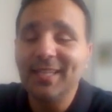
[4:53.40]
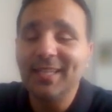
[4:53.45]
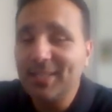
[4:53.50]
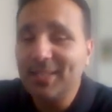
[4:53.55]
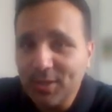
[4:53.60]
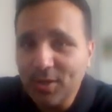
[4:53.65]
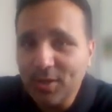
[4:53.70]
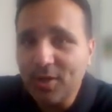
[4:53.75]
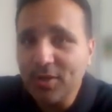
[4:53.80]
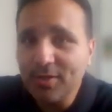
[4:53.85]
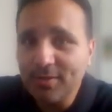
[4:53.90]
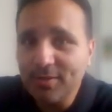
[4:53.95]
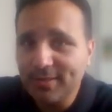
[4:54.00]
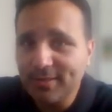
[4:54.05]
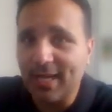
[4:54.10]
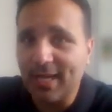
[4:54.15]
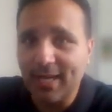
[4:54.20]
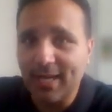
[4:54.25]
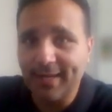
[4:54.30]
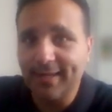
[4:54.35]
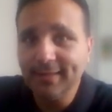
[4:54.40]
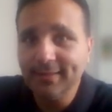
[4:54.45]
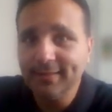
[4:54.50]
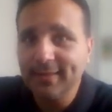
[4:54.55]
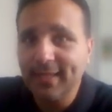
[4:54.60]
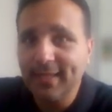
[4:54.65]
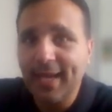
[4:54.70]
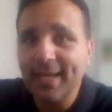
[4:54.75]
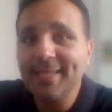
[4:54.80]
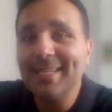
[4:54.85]
need to know your data
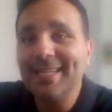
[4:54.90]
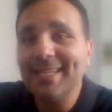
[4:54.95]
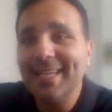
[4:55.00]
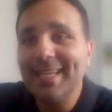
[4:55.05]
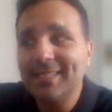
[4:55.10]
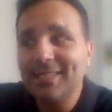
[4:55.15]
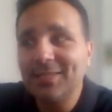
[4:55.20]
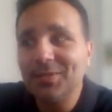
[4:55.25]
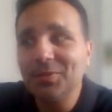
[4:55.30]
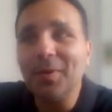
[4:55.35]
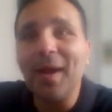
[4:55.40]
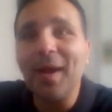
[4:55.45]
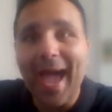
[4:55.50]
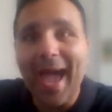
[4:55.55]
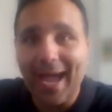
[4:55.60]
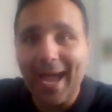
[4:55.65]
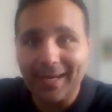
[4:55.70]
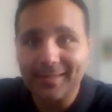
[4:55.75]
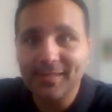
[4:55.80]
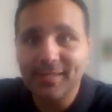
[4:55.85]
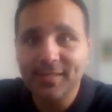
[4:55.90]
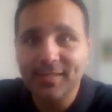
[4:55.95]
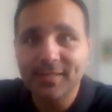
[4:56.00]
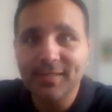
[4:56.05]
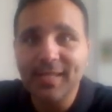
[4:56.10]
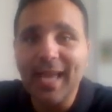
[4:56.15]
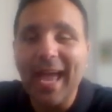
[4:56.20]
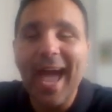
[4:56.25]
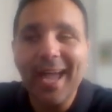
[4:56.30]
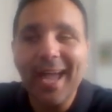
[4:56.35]
and you need to act.
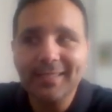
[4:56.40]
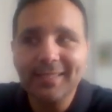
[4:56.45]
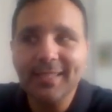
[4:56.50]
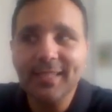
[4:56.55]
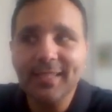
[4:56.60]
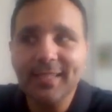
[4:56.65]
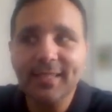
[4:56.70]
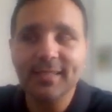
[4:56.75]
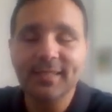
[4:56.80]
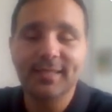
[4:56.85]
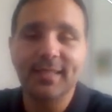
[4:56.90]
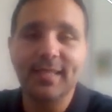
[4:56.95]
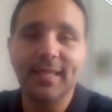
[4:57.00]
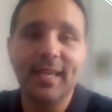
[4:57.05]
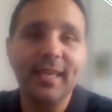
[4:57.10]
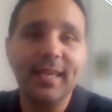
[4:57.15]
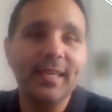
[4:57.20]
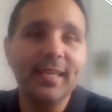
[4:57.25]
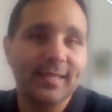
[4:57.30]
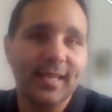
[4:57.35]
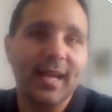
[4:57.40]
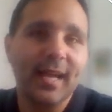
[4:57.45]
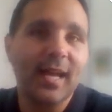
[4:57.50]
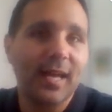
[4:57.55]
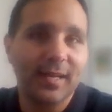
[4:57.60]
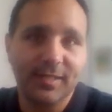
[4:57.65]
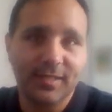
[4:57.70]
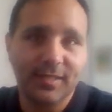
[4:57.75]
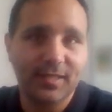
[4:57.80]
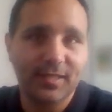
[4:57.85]
acting is the
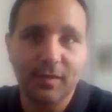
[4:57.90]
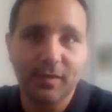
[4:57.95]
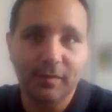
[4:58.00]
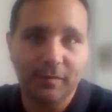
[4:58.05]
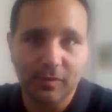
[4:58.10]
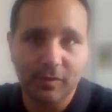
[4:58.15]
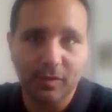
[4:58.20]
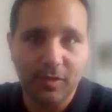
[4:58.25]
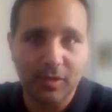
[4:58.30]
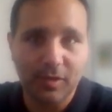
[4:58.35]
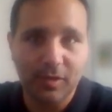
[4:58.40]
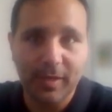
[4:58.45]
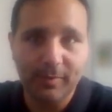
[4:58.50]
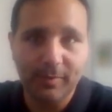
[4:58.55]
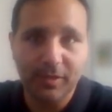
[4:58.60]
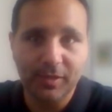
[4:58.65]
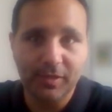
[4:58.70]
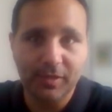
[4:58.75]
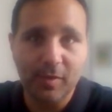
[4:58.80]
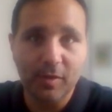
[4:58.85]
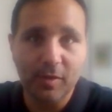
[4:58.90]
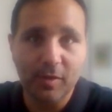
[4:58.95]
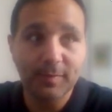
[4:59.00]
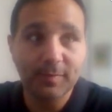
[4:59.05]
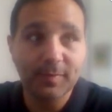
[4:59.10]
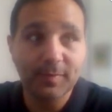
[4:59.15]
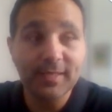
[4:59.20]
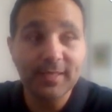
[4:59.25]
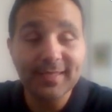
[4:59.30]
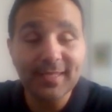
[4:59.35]
hardest thing for a lot of people at the
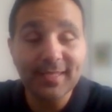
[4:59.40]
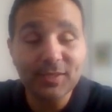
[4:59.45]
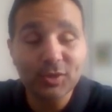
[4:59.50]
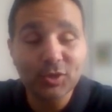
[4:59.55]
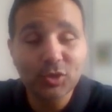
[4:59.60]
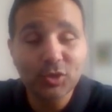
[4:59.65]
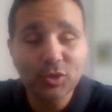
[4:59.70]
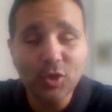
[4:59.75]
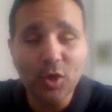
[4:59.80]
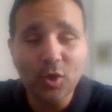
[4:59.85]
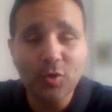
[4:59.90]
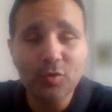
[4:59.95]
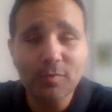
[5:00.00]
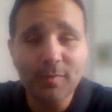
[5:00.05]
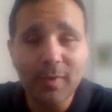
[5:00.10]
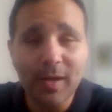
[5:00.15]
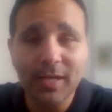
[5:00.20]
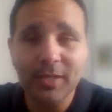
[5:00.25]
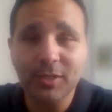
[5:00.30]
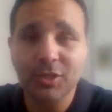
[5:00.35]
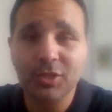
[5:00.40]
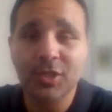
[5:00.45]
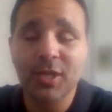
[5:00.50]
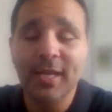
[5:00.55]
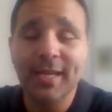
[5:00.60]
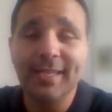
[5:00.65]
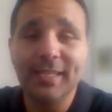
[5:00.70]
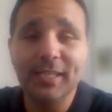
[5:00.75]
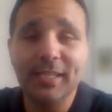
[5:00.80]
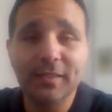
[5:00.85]
moment, because there's so much
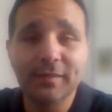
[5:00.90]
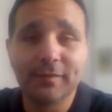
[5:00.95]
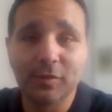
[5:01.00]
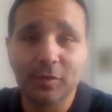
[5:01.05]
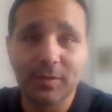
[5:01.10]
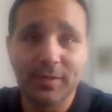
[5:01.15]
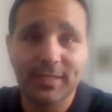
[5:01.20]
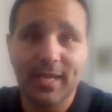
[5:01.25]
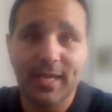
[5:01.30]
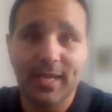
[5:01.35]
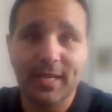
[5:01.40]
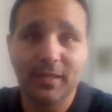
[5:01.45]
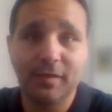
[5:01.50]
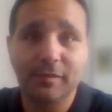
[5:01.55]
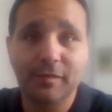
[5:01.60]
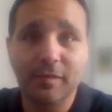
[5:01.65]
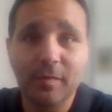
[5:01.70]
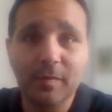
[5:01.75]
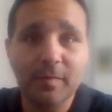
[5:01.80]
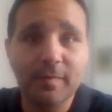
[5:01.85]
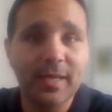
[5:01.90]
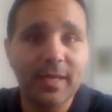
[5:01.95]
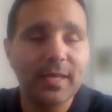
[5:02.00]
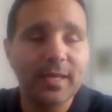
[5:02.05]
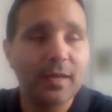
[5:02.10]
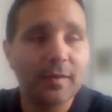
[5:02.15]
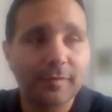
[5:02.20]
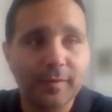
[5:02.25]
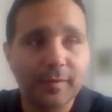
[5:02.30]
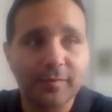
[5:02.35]
influence out there from the
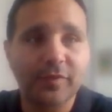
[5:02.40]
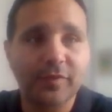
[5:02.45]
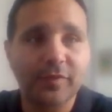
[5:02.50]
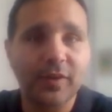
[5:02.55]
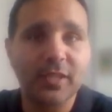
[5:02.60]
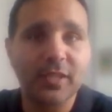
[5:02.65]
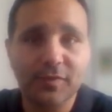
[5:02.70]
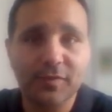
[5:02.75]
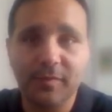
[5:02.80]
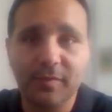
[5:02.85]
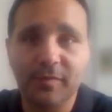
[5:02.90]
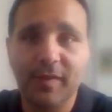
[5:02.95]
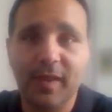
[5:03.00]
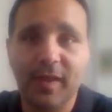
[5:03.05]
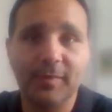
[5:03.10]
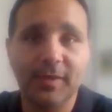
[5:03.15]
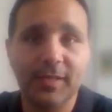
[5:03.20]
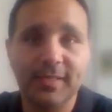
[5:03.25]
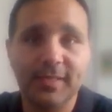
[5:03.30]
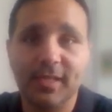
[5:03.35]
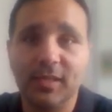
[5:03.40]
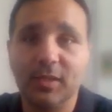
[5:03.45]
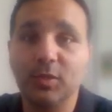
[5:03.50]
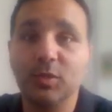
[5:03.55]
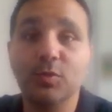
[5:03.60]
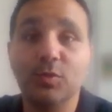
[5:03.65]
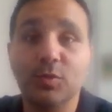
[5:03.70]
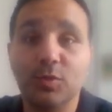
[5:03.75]
media, from friends, from family telling you